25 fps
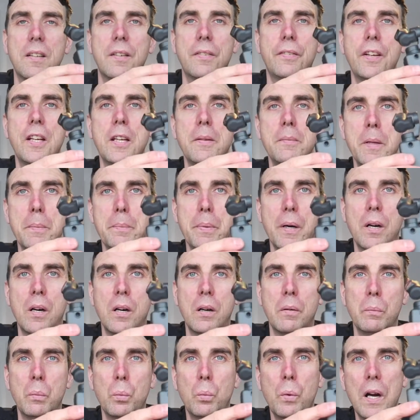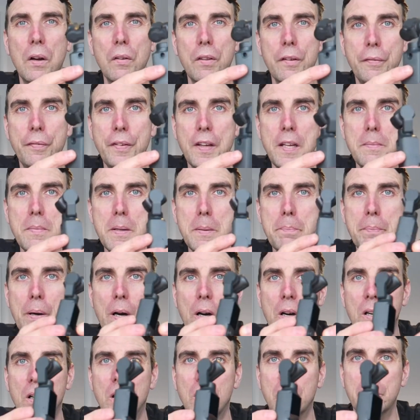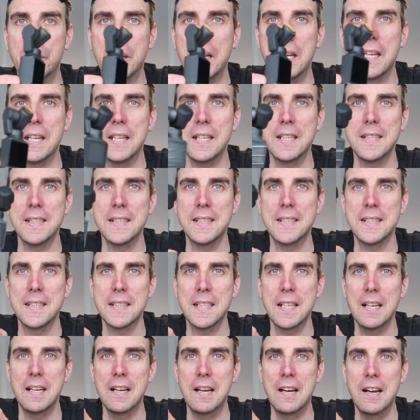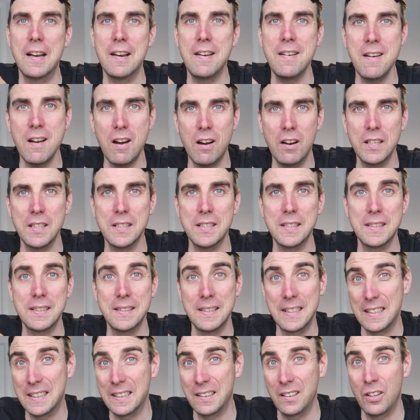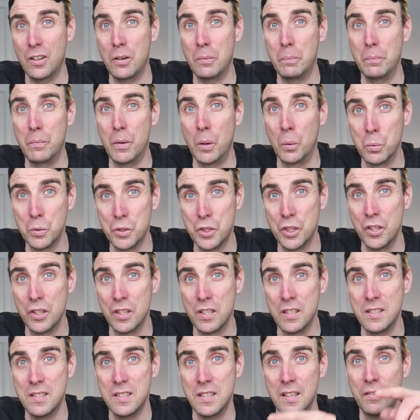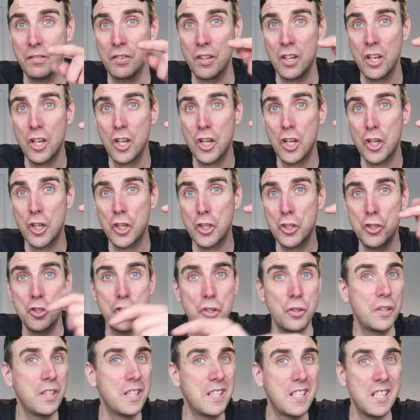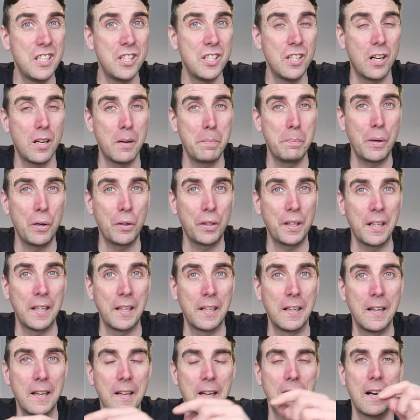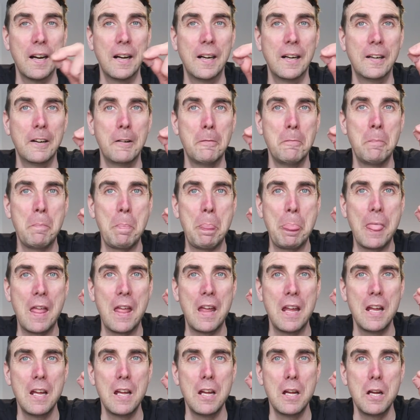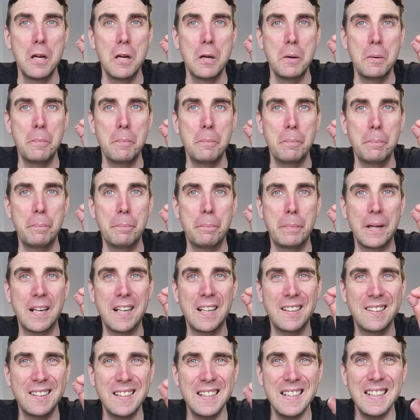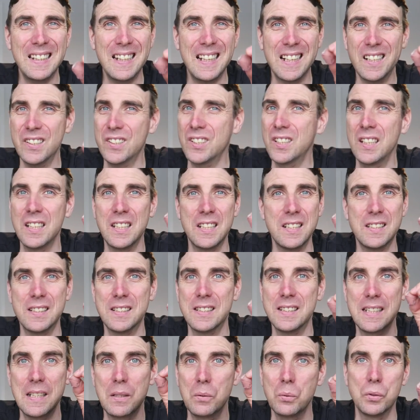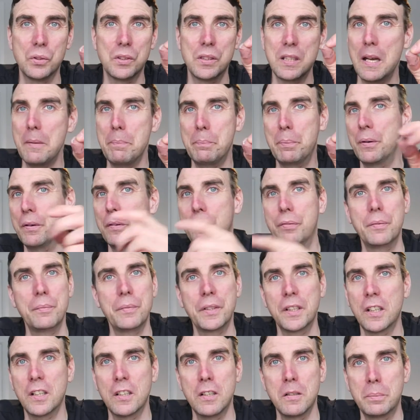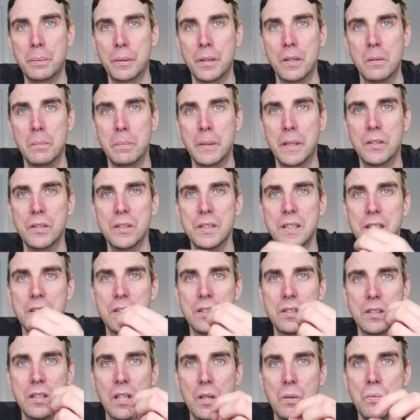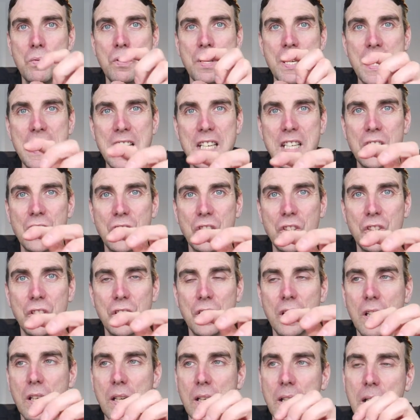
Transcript: of the Fimi Palm? Well, the Fimi Palm is a nice little alternative to the DJI Pocket. Um, but I think actually it's still separate from the GoPro because it's so niche.